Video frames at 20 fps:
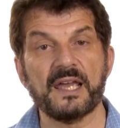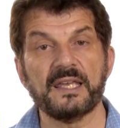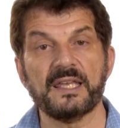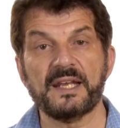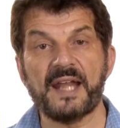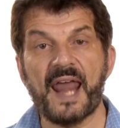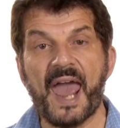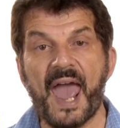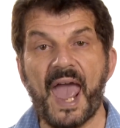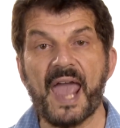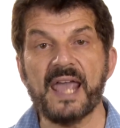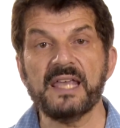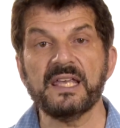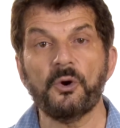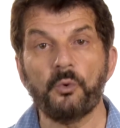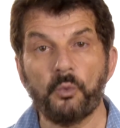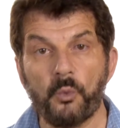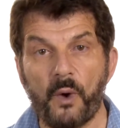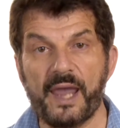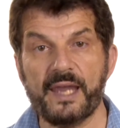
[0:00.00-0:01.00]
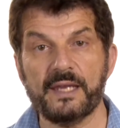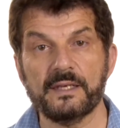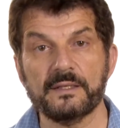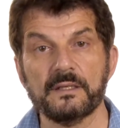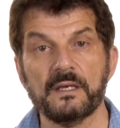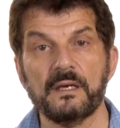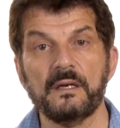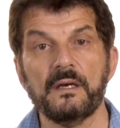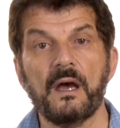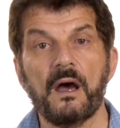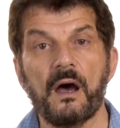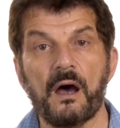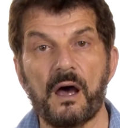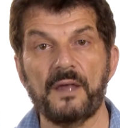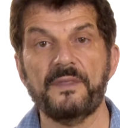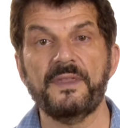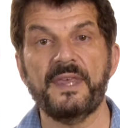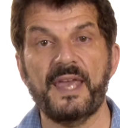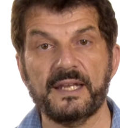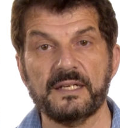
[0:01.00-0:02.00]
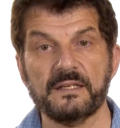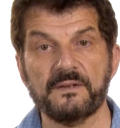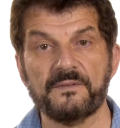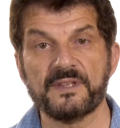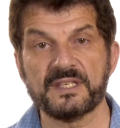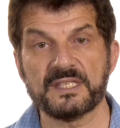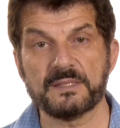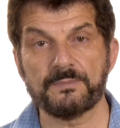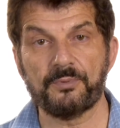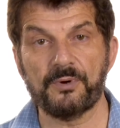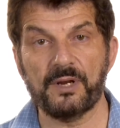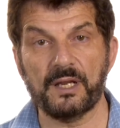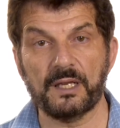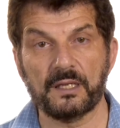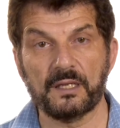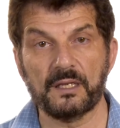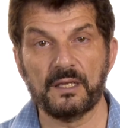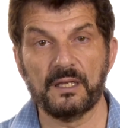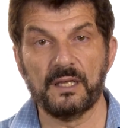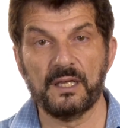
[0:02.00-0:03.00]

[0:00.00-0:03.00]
can hang a weight on the end of the spring.